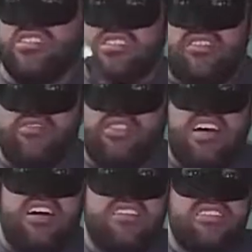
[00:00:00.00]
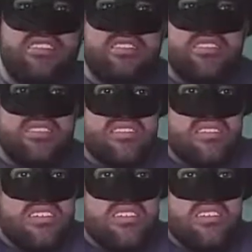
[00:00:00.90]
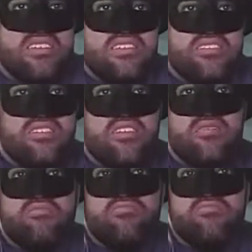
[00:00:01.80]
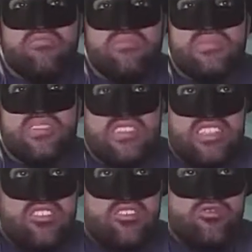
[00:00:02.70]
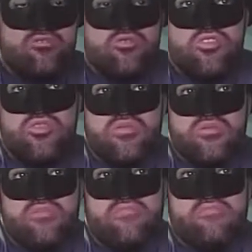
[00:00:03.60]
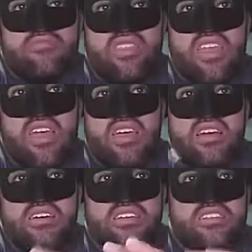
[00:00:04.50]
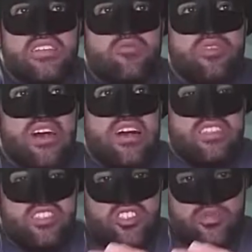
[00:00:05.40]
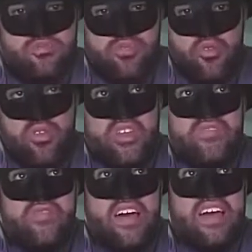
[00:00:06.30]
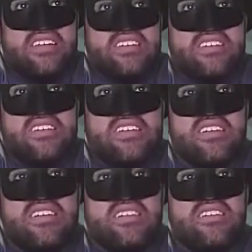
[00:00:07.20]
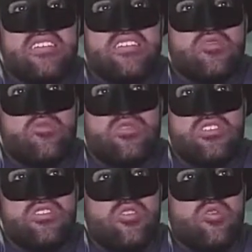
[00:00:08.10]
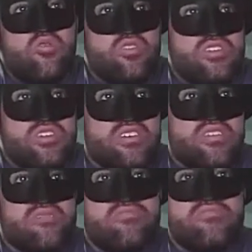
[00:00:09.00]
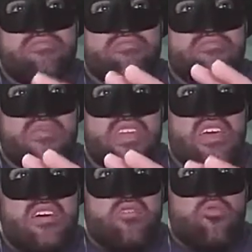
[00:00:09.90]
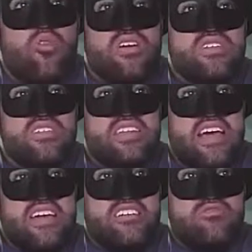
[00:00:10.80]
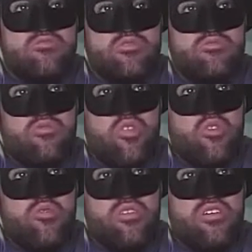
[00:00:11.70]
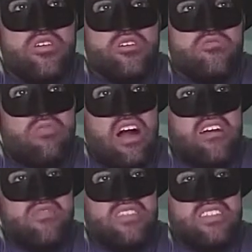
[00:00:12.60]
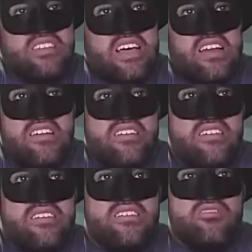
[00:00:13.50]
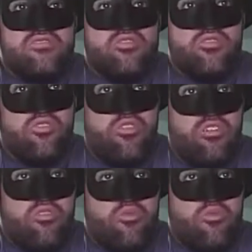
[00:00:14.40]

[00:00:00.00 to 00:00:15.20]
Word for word: $7. So, that's huge. Then we got Spooky Fest. The Woods Are Haunted. 1 Tanglewood Road, Rockville Centre, New York,